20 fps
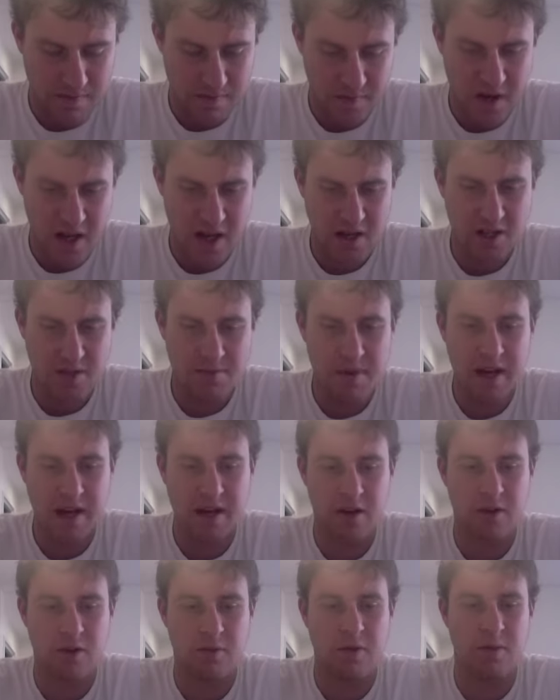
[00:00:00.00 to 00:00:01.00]
yeah, just make it
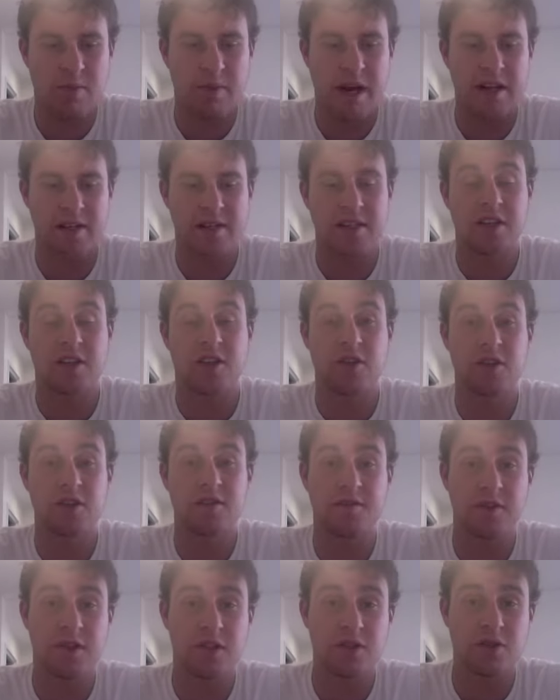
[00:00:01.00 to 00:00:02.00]
a lot more basic. Use
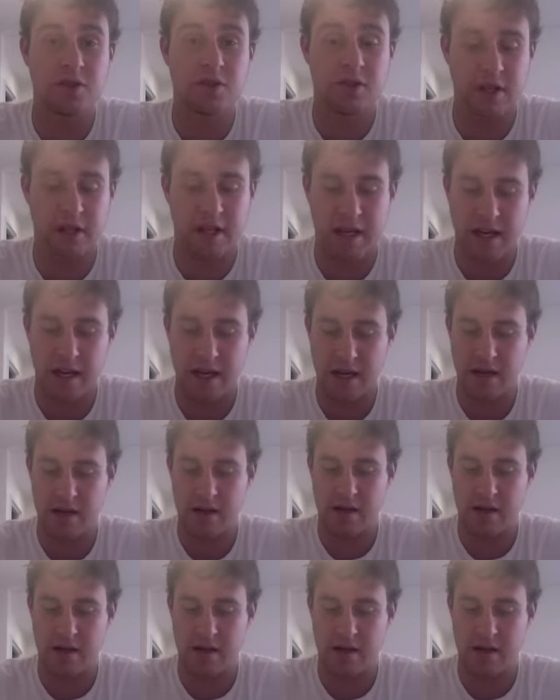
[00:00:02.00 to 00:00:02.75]
visual again.